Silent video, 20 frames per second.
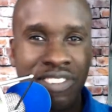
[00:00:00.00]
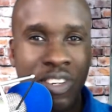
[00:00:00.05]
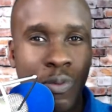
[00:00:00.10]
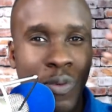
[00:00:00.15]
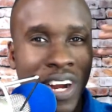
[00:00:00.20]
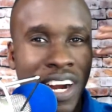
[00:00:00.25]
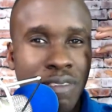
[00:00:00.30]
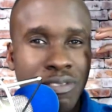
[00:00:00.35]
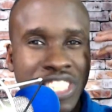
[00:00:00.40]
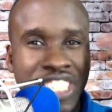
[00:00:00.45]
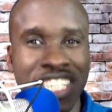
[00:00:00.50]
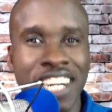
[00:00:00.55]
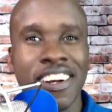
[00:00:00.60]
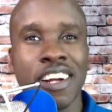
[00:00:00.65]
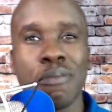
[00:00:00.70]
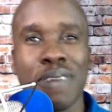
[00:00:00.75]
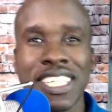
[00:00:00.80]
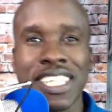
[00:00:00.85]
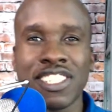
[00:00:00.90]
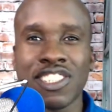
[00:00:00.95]
where I'm sharing
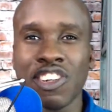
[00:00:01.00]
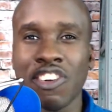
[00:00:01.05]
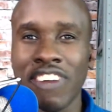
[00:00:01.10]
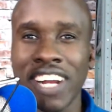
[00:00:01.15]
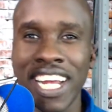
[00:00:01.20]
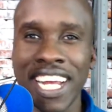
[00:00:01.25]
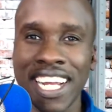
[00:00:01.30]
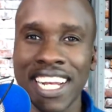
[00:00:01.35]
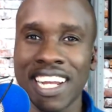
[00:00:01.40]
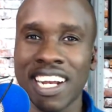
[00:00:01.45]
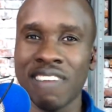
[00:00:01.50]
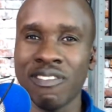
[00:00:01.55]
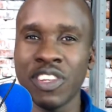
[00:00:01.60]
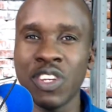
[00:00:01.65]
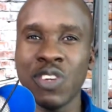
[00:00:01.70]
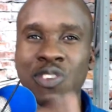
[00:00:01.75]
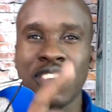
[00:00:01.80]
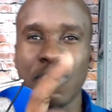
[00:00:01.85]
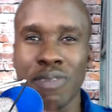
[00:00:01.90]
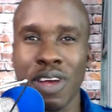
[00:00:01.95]
my screen and I'm
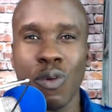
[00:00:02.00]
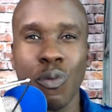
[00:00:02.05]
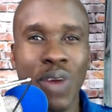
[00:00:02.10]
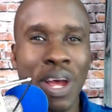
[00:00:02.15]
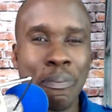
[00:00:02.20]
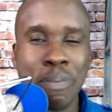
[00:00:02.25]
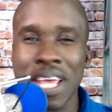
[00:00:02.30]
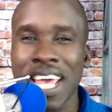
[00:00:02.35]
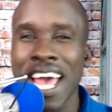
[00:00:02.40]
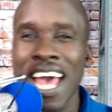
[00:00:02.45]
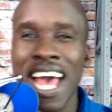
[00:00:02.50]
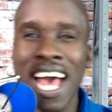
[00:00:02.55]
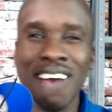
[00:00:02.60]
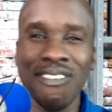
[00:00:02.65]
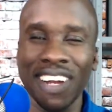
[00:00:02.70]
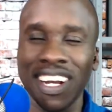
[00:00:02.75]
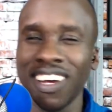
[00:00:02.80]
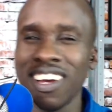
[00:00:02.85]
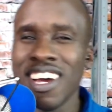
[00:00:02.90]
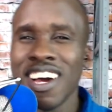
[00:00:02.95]
using my webcam
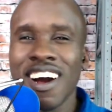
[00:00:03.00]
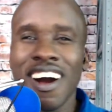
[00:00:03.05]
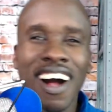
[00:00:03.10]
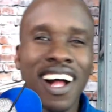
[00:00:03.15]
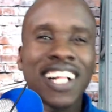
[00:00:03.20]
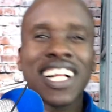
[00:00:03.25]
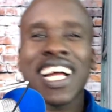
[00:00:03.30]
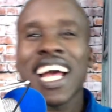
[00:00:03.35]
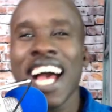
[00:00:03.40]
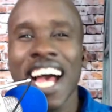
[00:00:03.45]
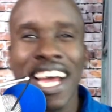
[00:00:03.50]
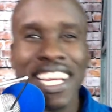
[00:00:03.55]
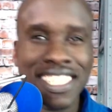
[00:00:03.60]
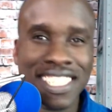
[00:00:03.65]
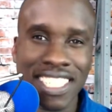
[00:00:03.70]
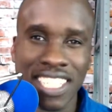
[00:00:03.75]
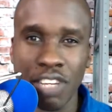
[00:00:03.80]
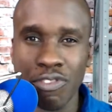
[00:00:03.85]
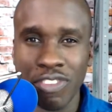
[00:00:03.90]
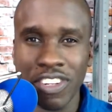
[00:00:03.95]
and all kinds of
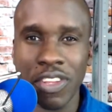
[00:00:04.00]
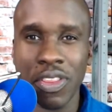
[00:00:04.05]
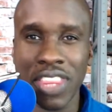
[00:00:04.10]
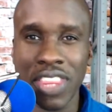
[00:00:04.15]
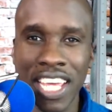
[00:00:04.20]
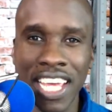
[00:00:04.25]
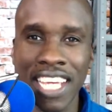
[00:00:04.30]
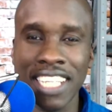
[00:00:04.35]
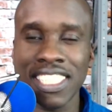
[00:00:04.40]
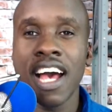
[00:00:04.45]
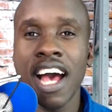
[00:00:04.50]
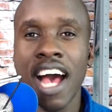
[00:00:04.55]
different things.